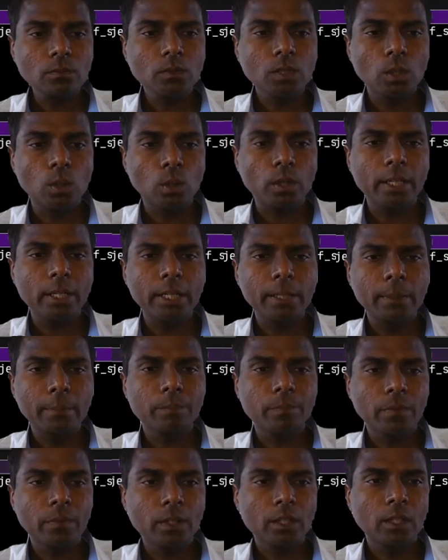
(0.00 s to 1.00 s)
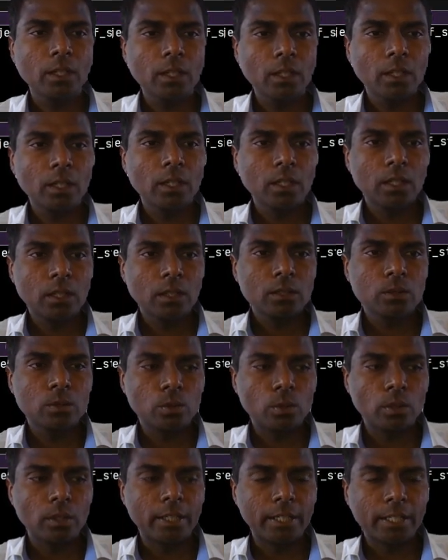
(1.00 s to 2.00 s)
Okay,
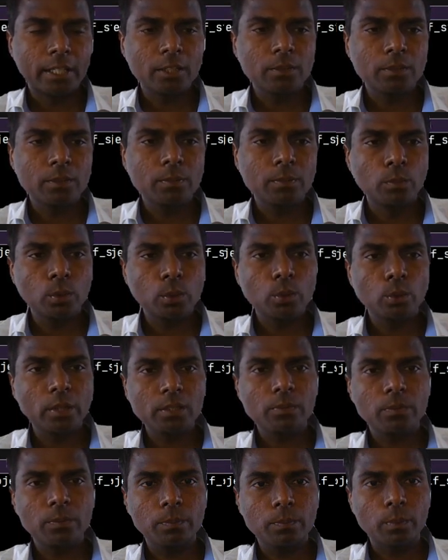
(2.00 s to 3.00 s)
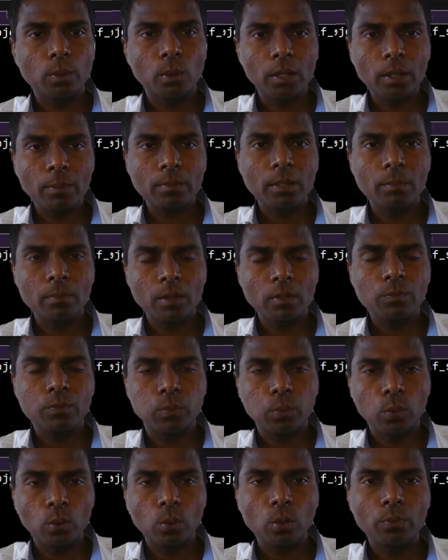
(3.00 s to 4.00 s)
so let us move towards program number
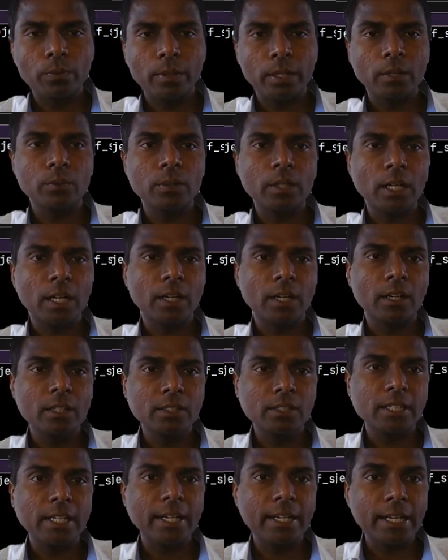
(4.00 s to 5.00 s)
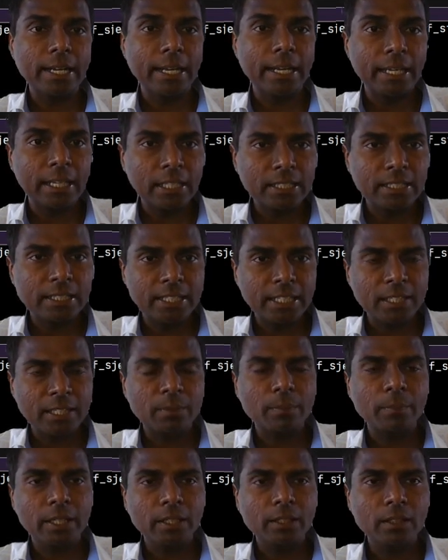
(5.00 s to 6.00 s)
4, where we'll understand else
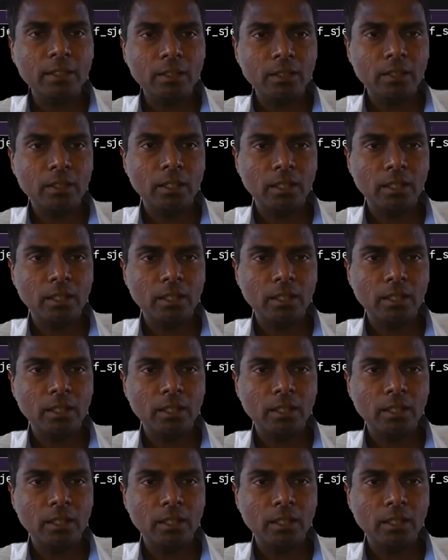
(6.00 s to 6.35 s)
statement.